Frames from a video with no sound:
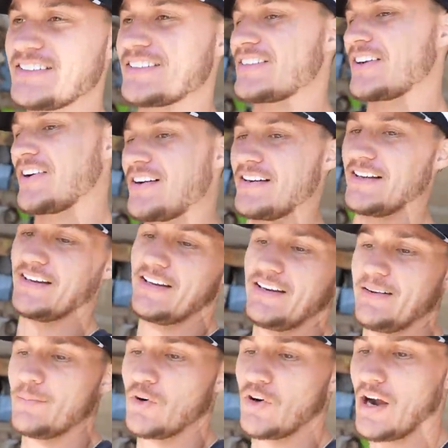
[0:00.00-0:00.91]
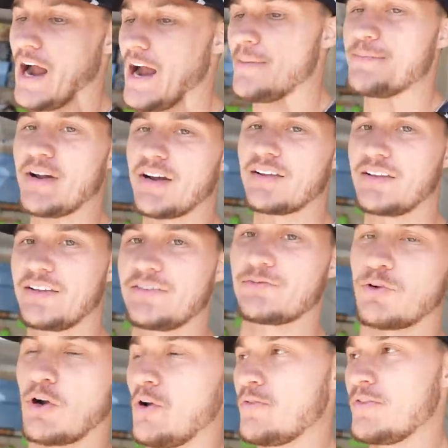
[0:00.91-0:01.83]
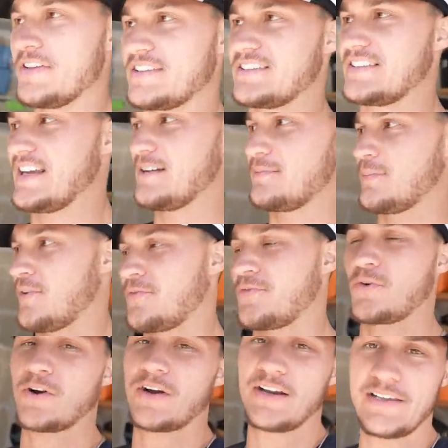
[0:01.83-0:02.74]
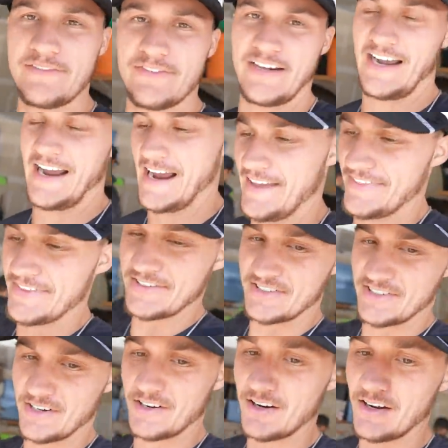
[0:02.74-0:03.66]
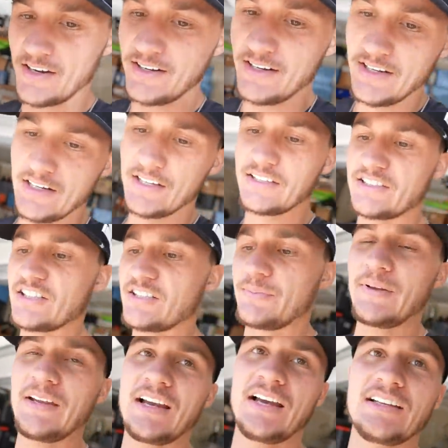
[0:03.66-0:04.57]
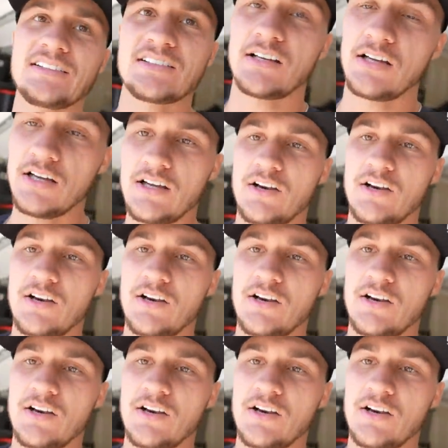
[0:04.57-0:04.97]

just aren't it anymore. I barely rode this thing before I even had the Sur-Ron, just because,